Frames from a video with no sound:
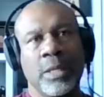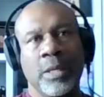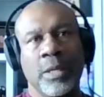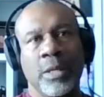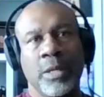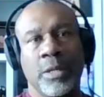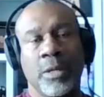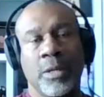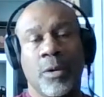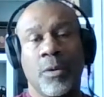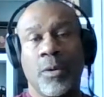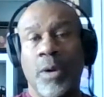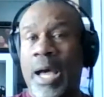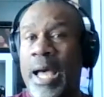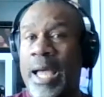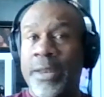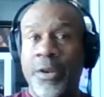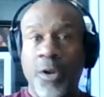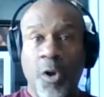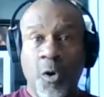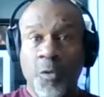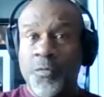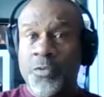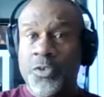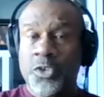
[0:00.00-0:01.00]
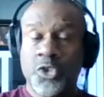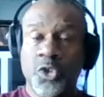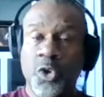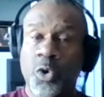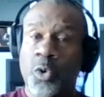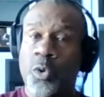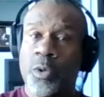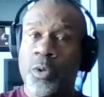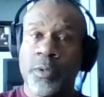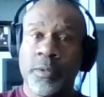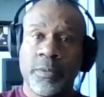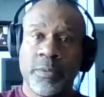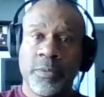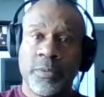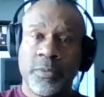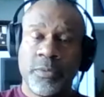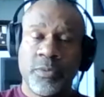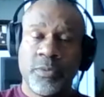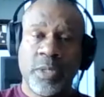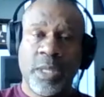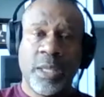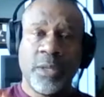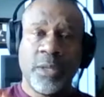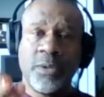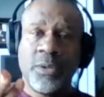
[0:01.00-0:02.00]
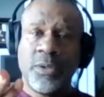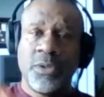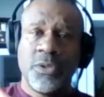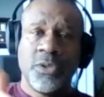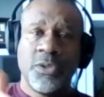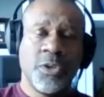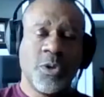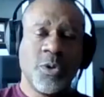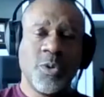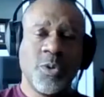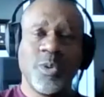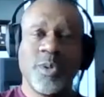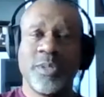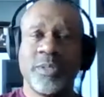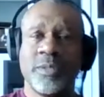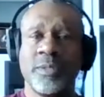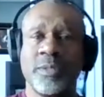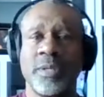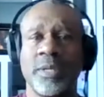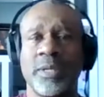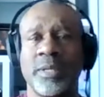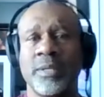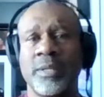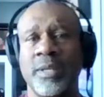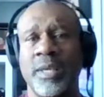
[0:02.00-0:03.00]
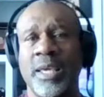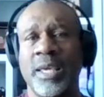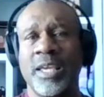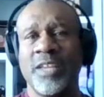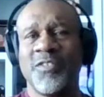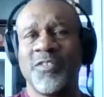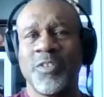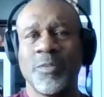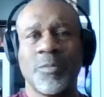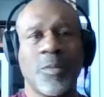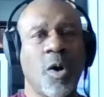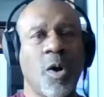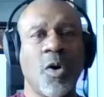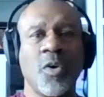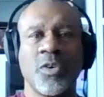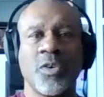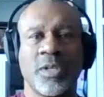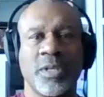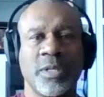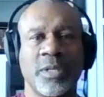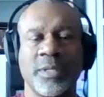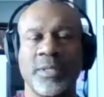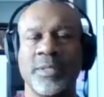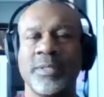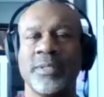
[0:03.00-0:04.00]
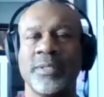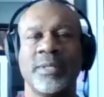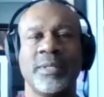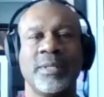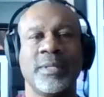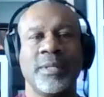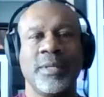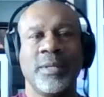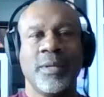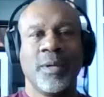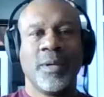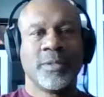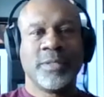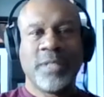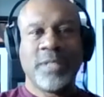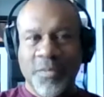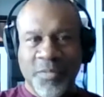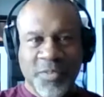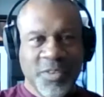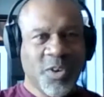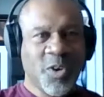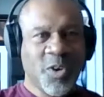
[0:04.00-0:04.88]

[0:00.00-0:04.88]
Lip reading: I know for sure that you and Ed from All Good are definitely